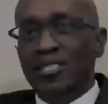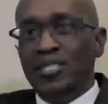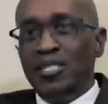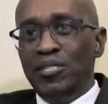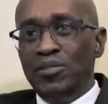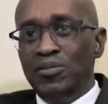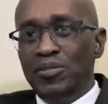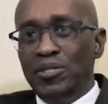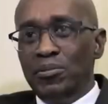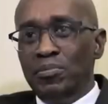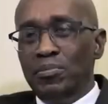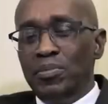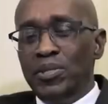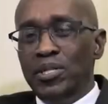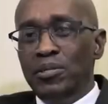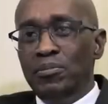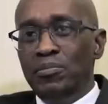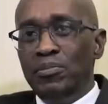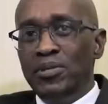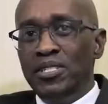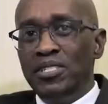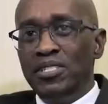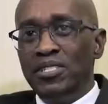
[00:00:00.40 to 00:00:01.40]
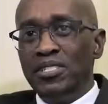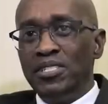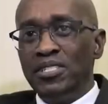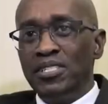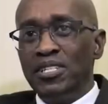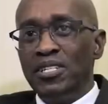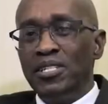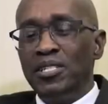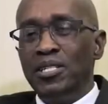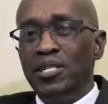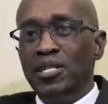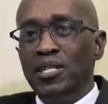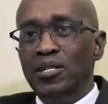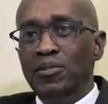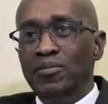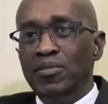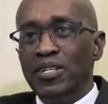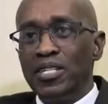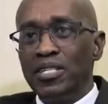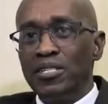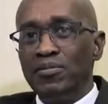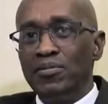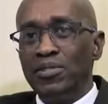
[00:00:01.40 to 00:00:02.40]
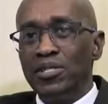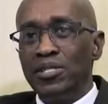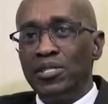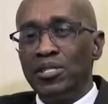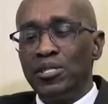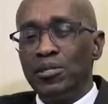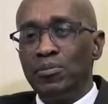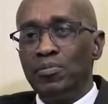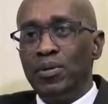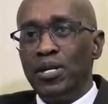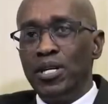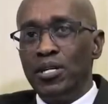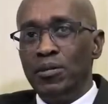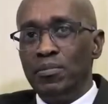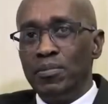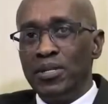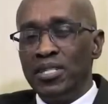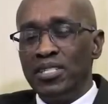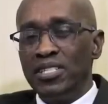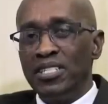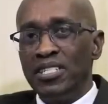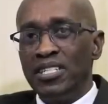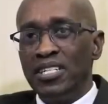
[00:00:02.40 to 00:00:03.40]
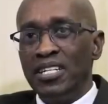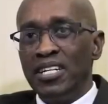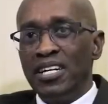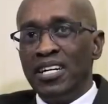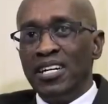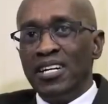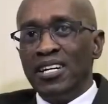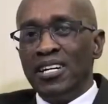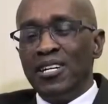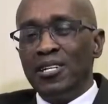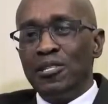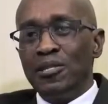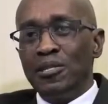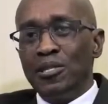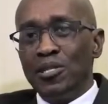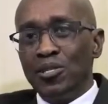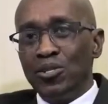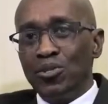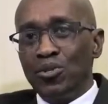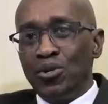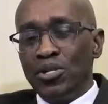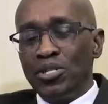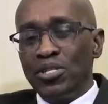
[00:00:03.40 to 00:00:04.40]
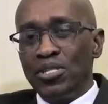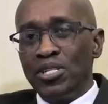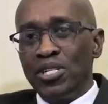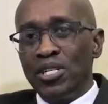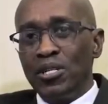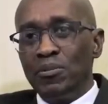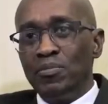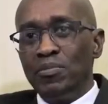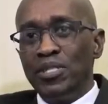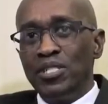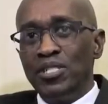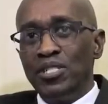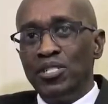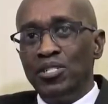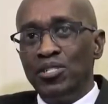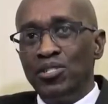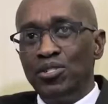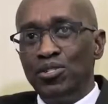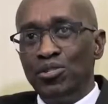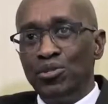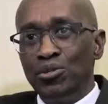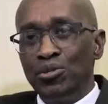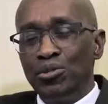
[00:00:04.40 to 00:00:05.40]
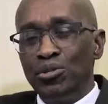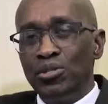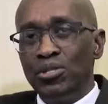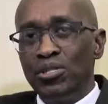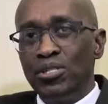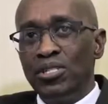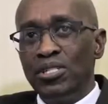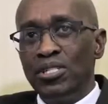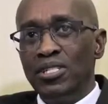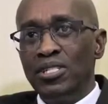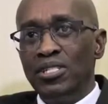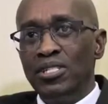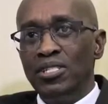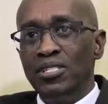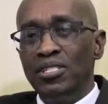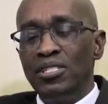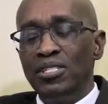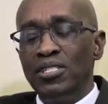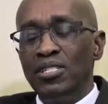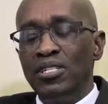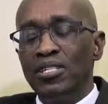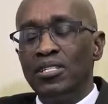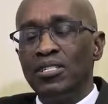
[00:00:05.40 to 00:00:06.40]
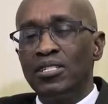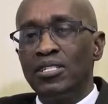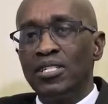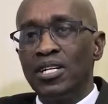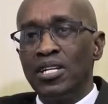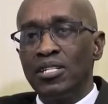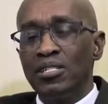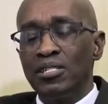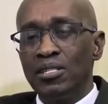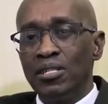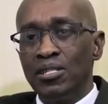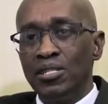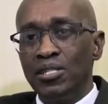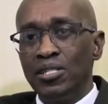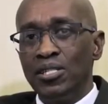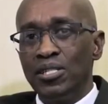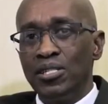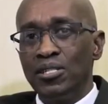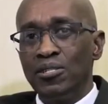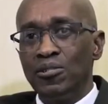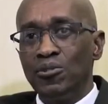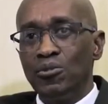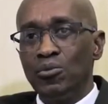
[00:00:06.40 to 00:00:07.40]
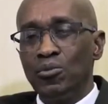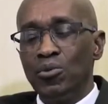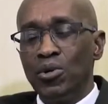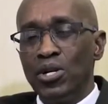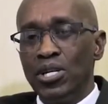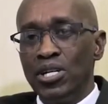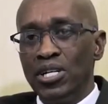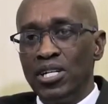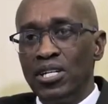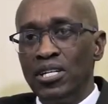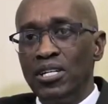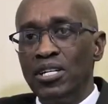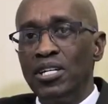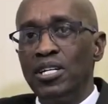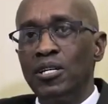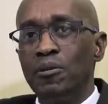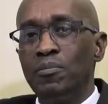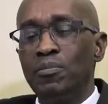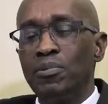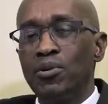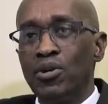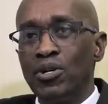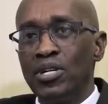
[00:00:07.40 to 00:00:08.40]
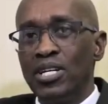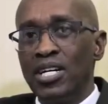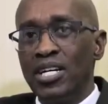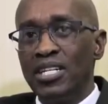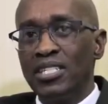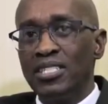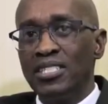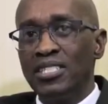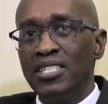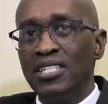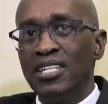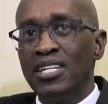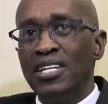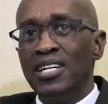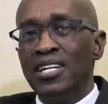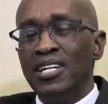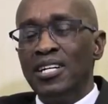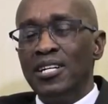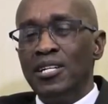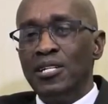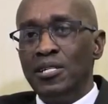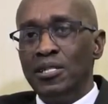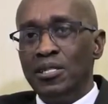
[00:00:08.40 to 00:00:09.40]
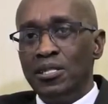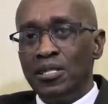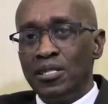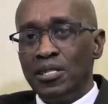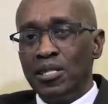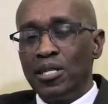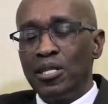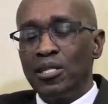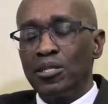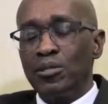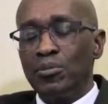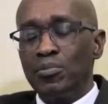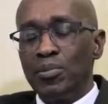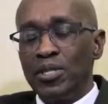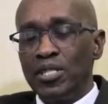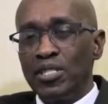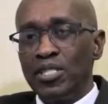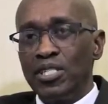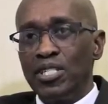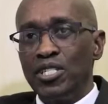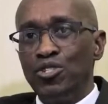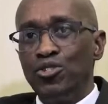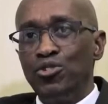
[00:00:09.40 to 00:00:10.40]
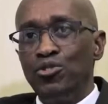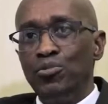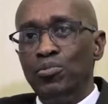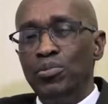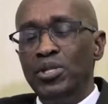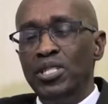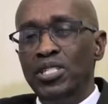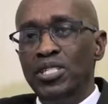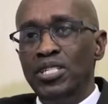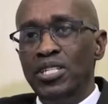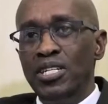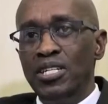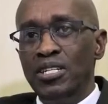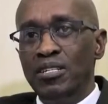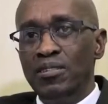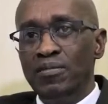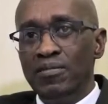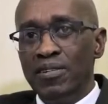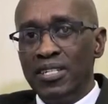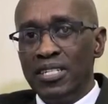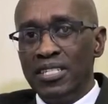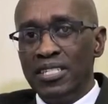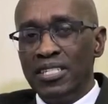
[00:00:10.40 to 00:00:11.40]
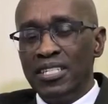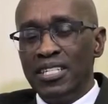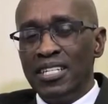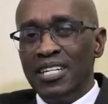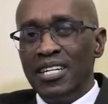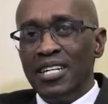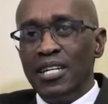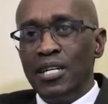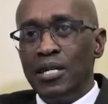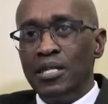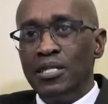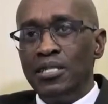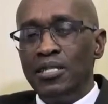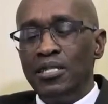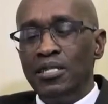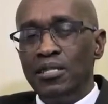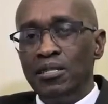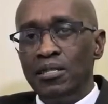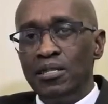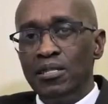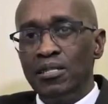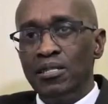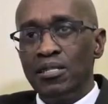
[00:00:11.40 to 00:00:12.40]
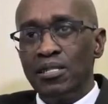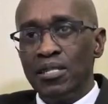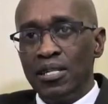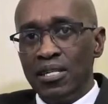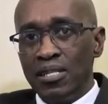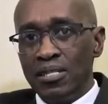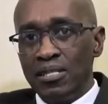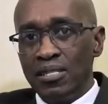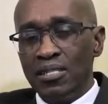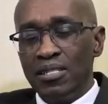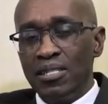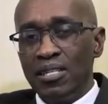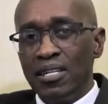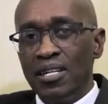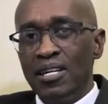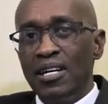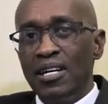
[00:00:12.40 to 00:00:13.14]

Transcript: DVP means delivery versus payment, and this concept is used in transactions where a product is expected to be delivered, and in this sense